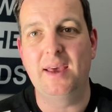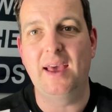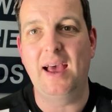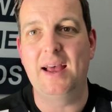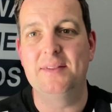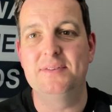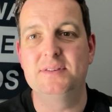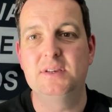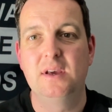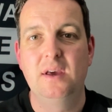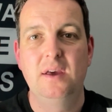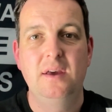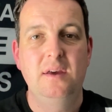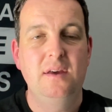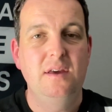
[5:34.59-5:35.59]
And
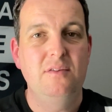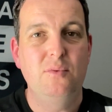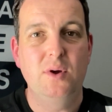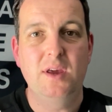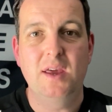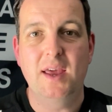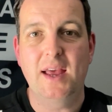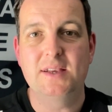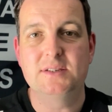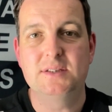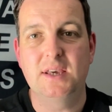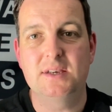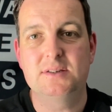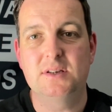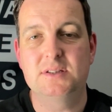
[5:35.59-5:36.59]
if we can get
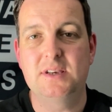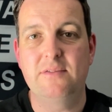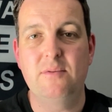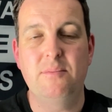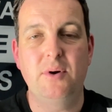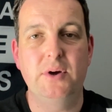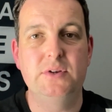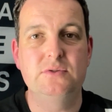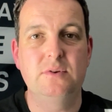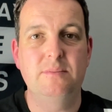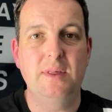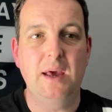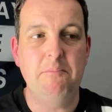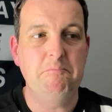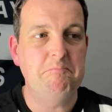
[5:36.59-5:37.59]
6 or 7 points from
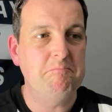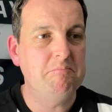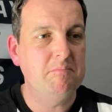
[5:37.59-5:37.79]
them,